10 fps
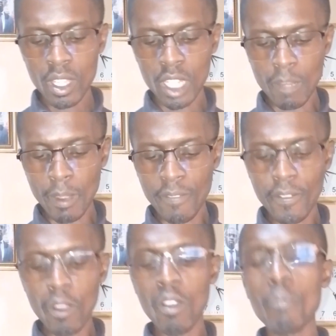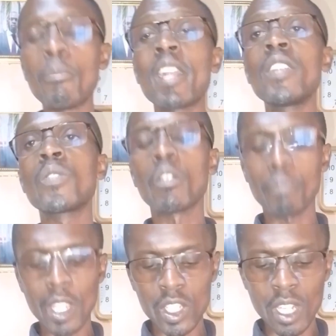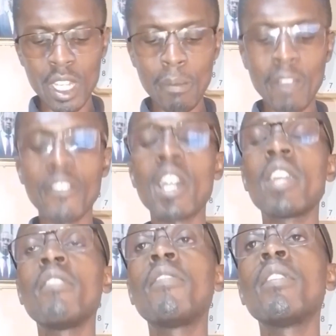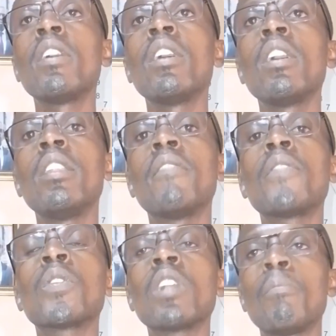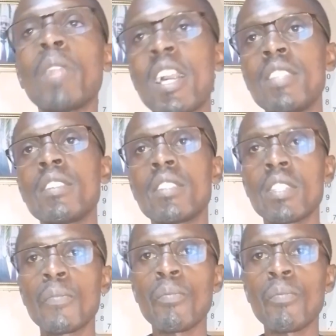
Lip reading: Number 4, parents' occupation. And number 5, the future plans.